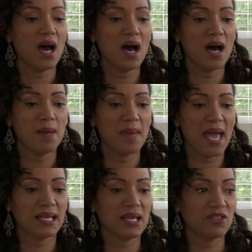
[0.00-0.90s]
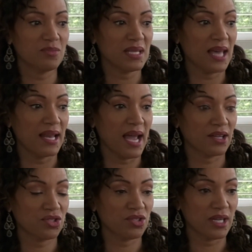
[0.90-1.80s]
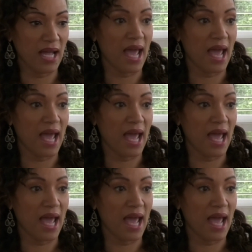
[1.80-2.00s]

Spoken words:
and gives me that extra